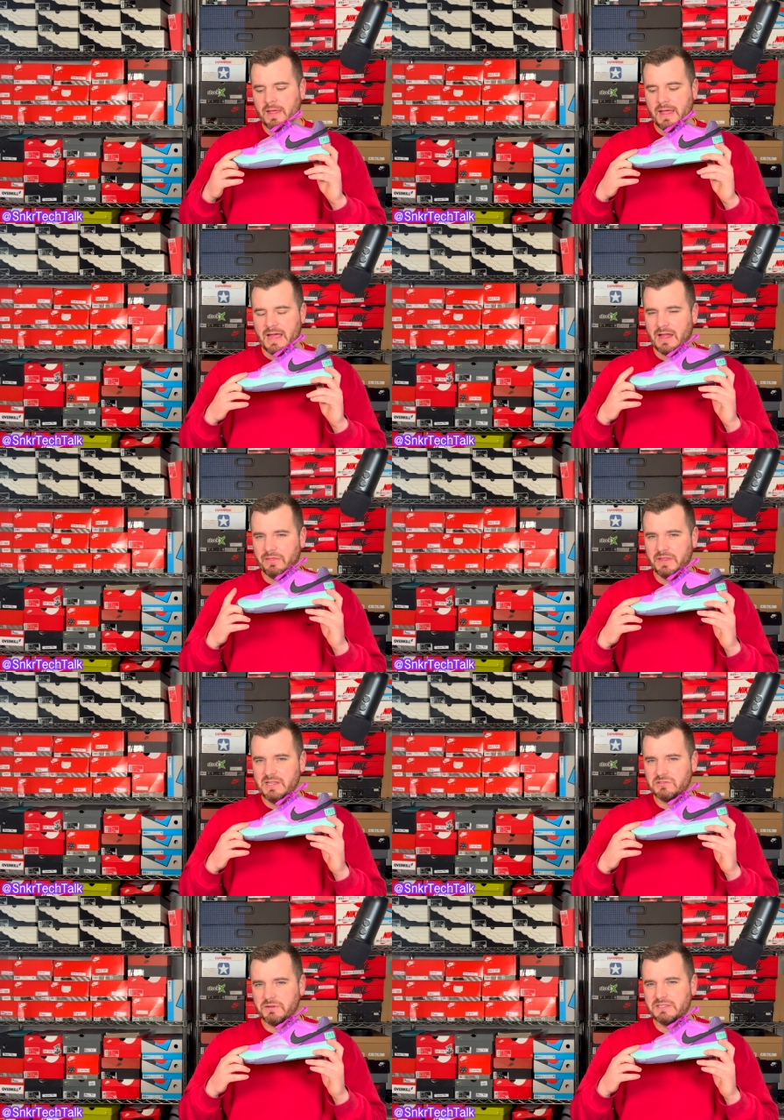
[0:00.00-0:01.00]
and
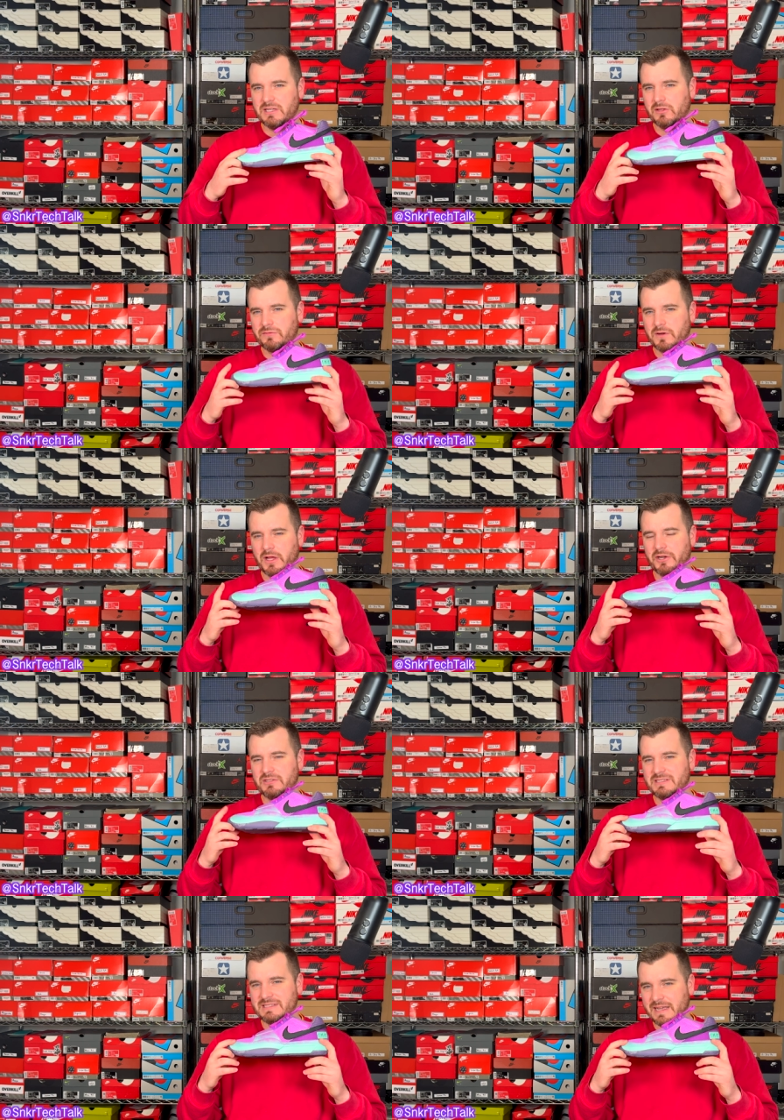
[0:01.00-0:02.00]
these retailed for
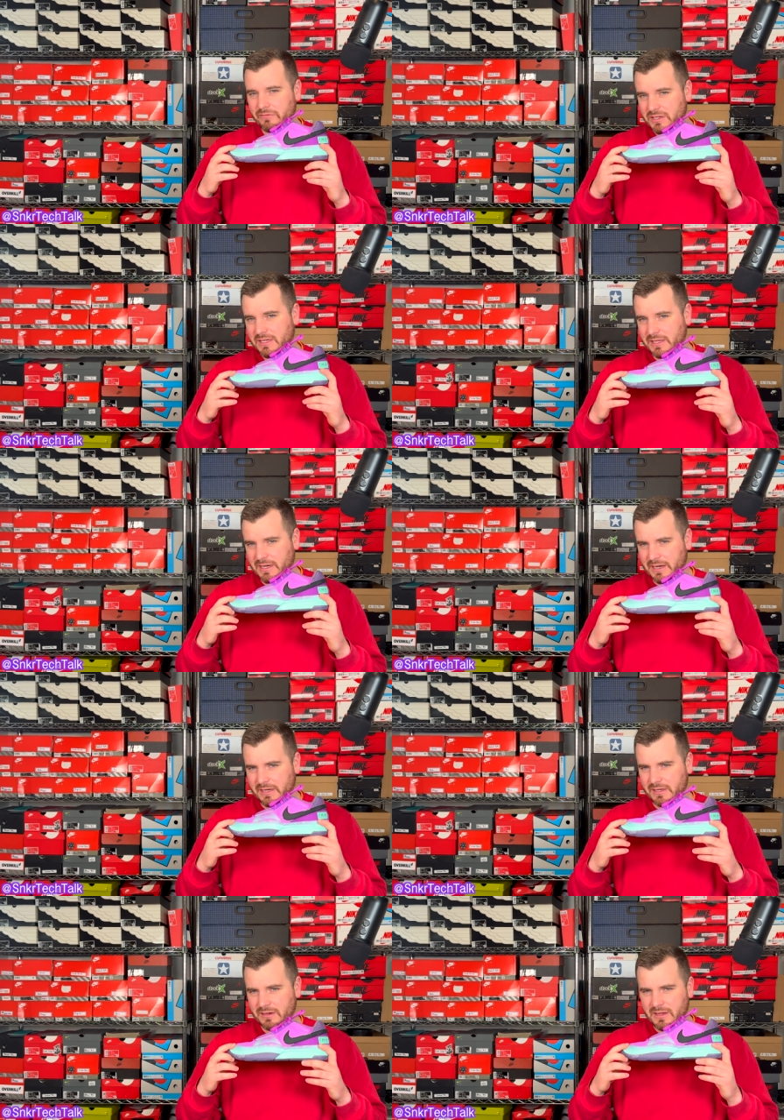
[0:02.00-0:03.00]
170
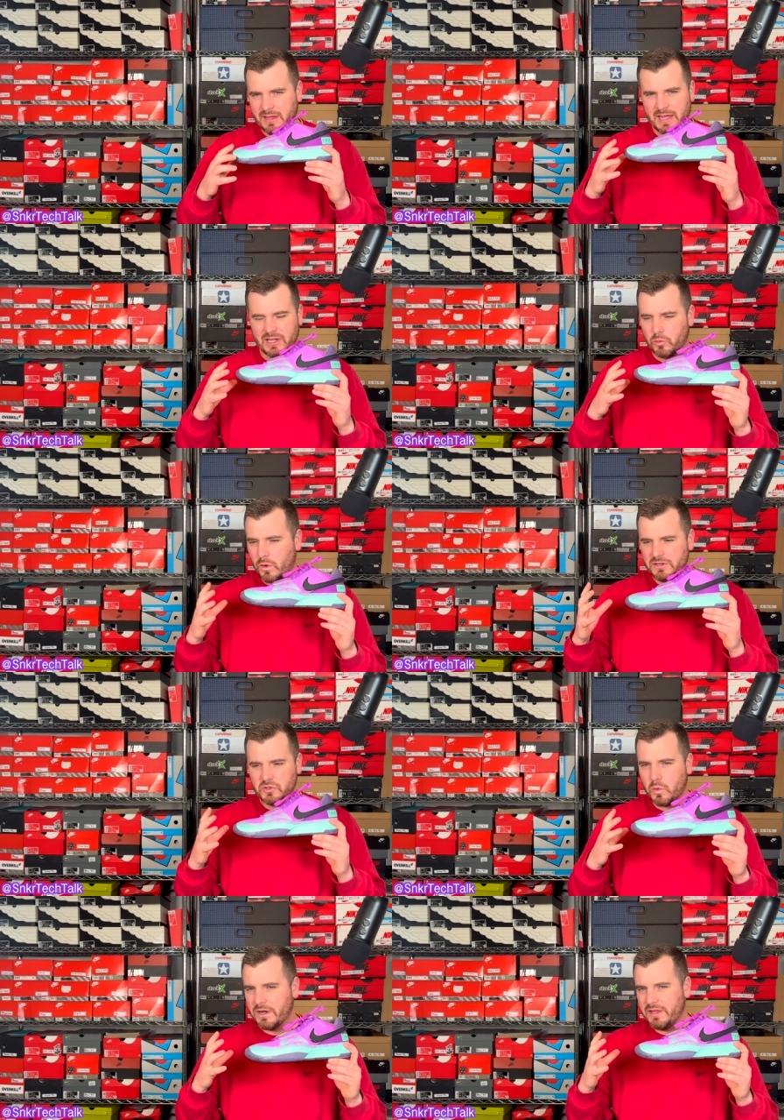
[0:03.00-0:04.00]
Canadian and
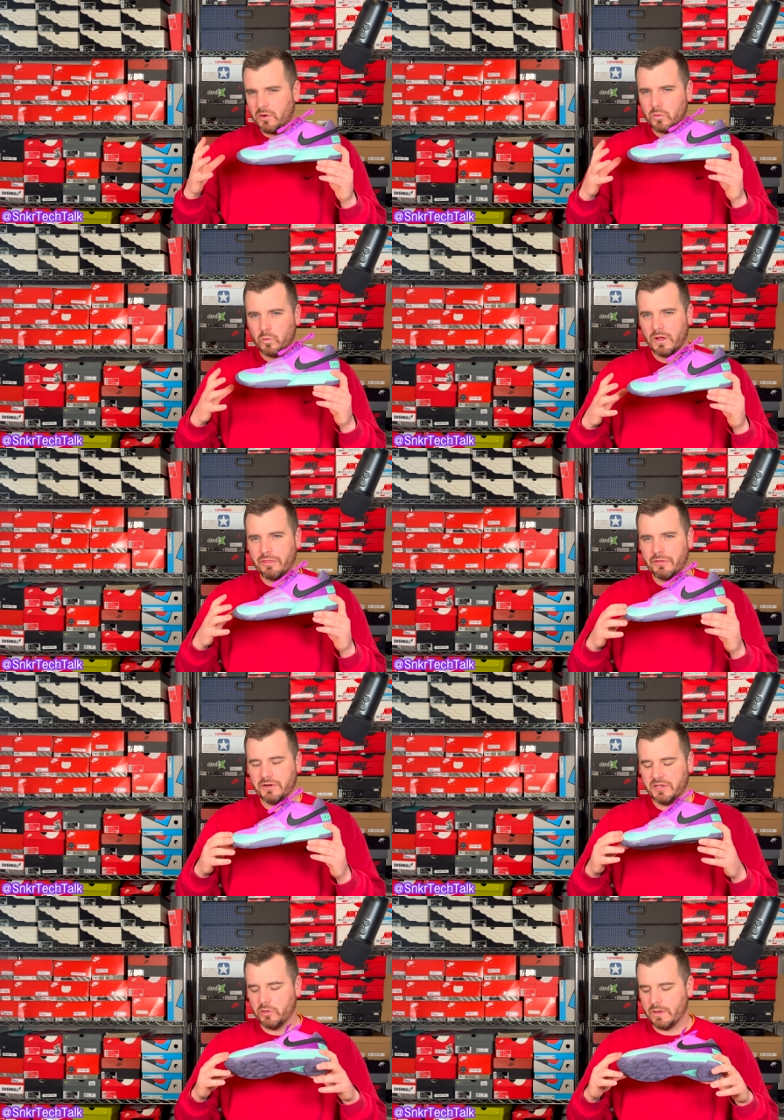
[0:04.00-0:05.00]
120 or
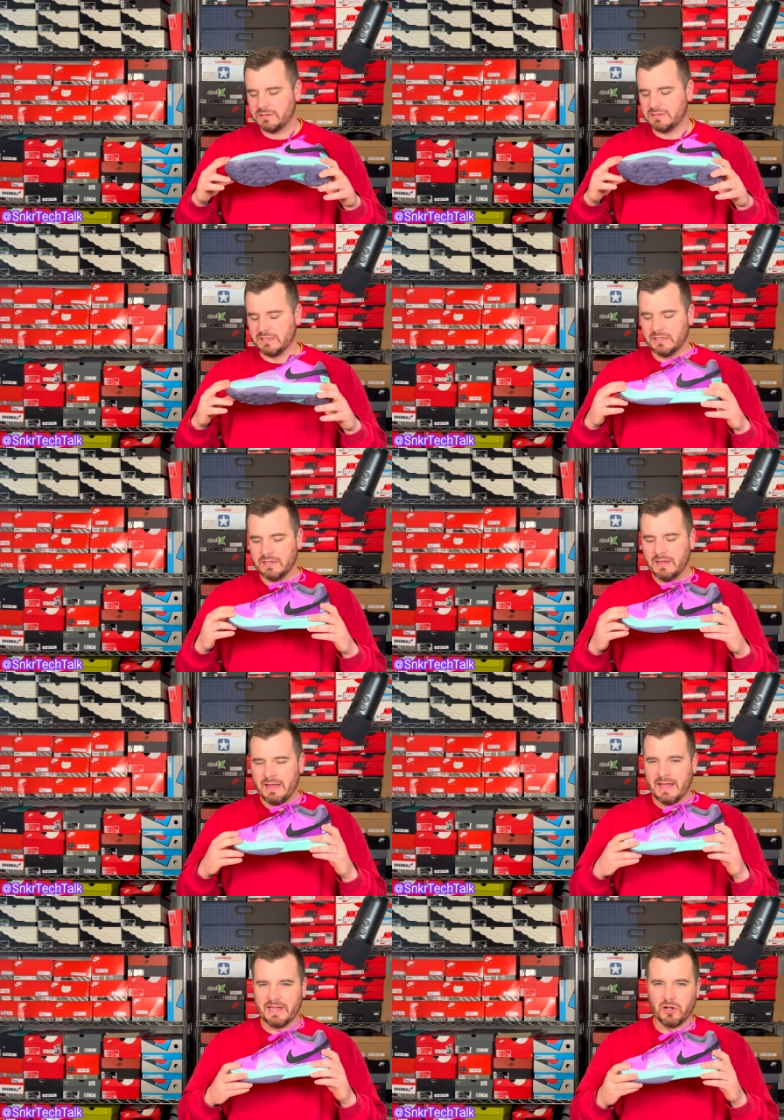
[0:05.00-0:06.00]
130 USD.
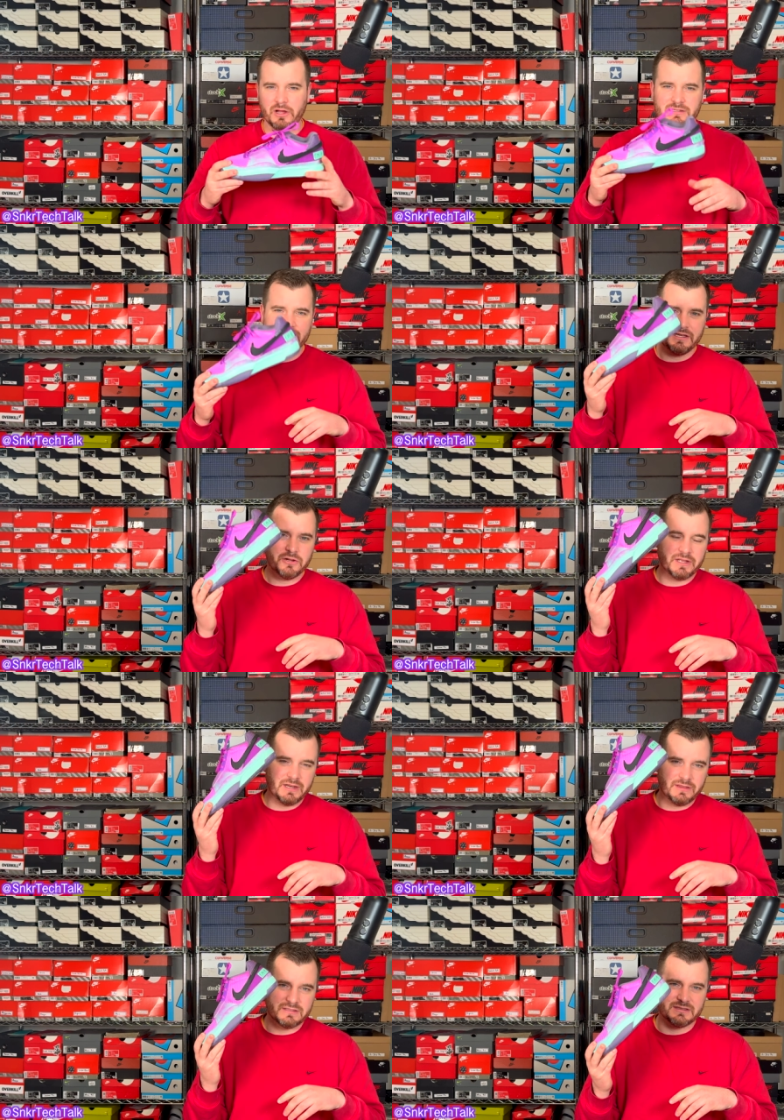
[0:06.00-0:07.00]
And honestly, you're
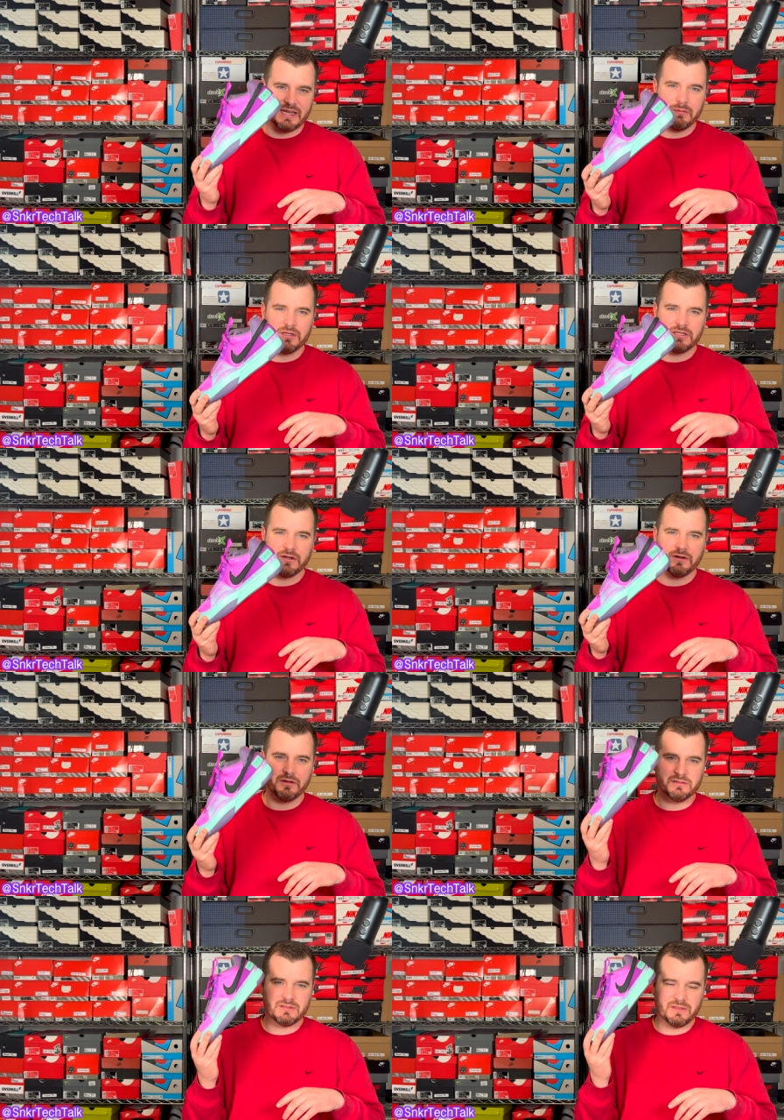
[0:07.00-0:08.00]
getting the same
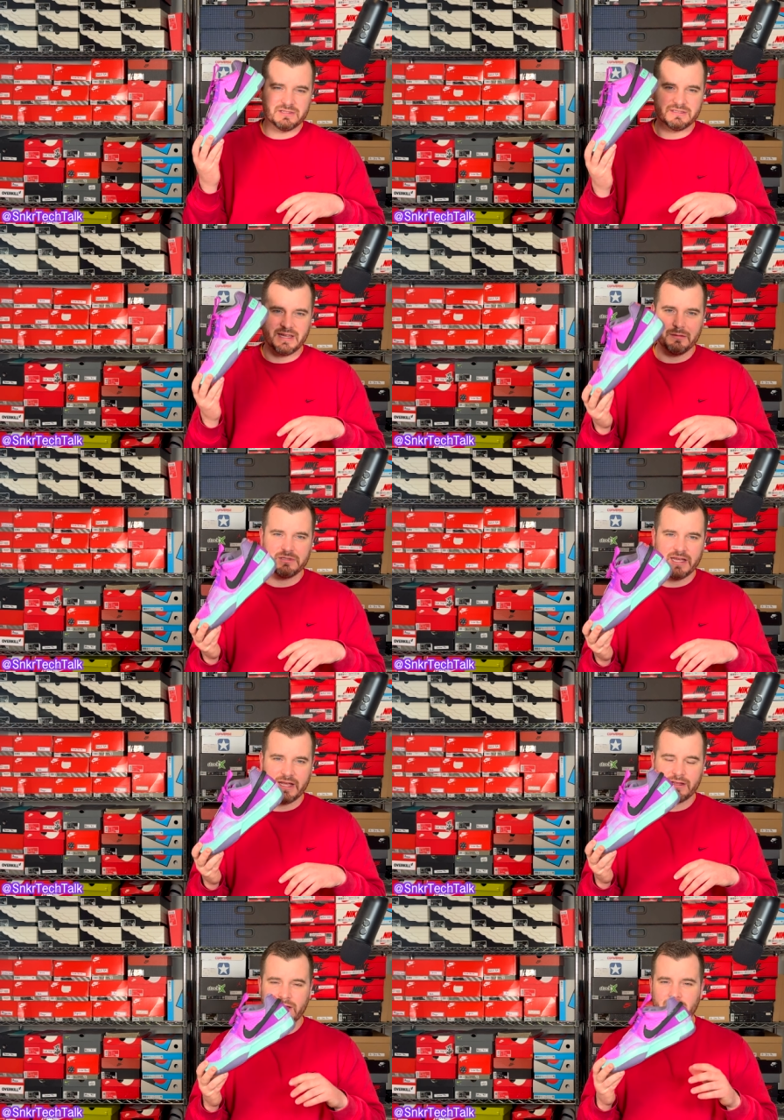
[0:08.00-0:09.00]
materials, the same tech.